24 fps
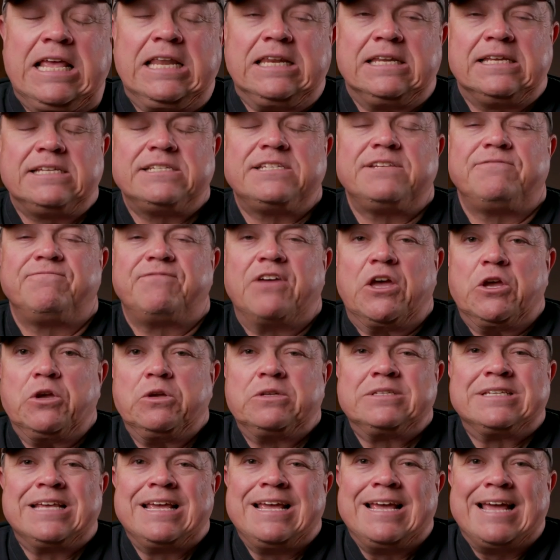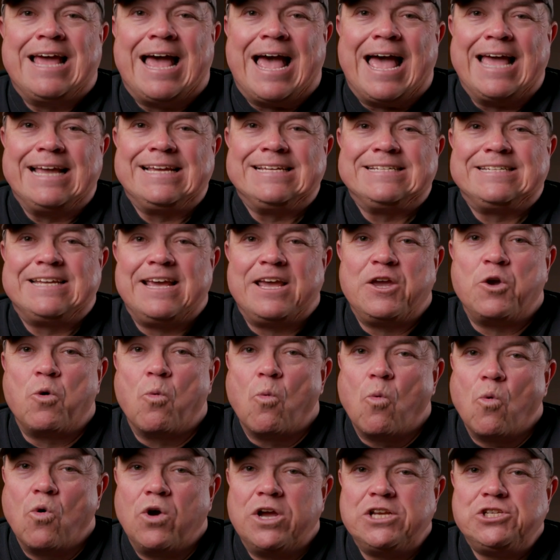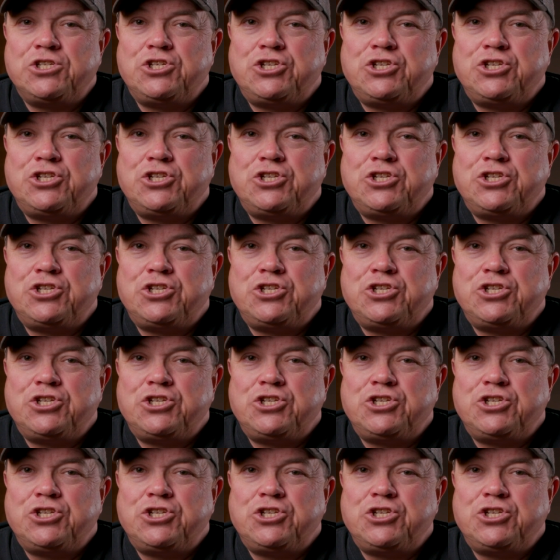Listen folks, I can take one